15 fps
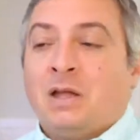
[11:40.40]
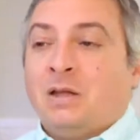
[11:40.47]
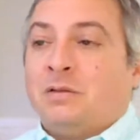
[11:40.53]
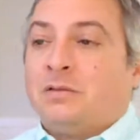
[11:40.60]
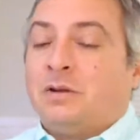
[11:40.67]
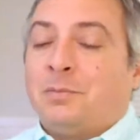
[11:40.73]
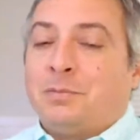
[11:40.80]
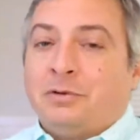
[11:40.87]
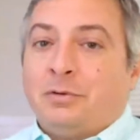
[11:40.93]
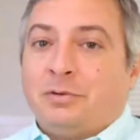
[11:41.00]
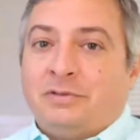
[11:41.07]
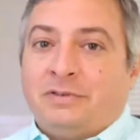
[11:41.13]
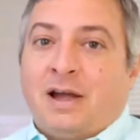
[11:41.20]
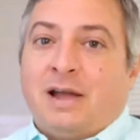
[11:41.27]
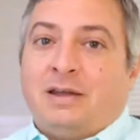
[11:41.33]
So number two
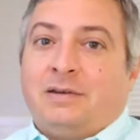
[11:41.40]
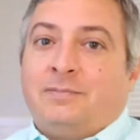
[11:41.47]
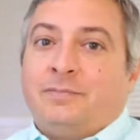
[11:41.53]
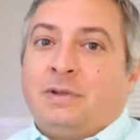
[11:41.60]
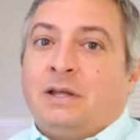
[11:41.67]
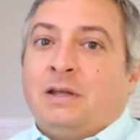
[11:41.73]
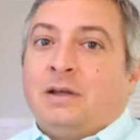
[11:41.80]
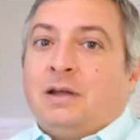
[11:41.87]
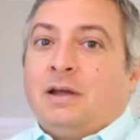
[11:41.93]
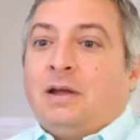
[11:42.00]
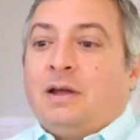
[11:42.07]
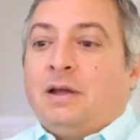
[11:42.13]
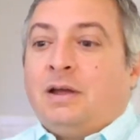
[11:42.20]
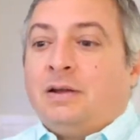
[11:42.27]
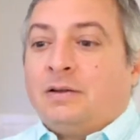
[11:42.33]
is diet.
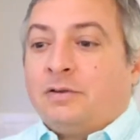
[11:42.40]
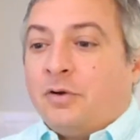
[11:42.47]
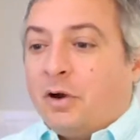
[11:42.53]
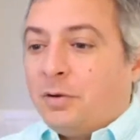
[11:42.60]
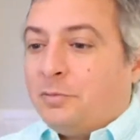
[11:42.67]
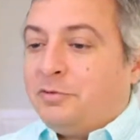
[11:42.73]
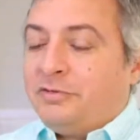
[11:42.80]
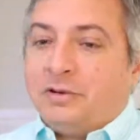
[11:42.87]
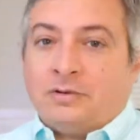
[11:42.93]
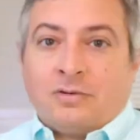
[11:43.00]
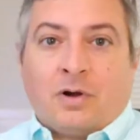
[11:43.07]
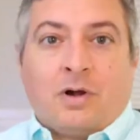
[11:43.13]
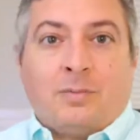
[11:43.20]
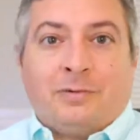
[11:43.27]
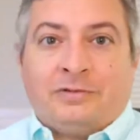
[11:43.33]
Garbage in,
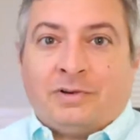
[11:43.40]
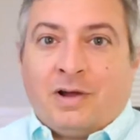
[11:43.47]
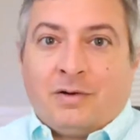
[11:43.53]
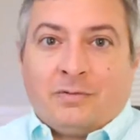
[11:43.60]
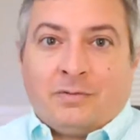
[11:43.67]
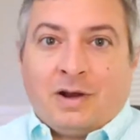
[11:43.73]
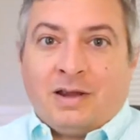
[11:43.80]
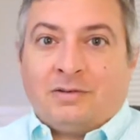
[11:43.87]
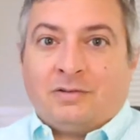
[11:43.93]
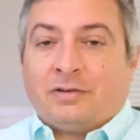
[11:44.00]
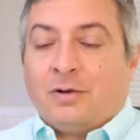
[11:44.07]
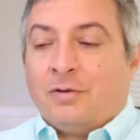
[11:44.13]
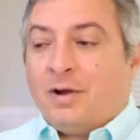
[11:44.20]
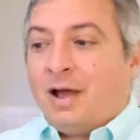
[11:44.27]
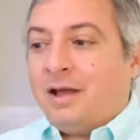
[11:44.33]
garbage out, right?
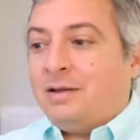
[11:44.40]
So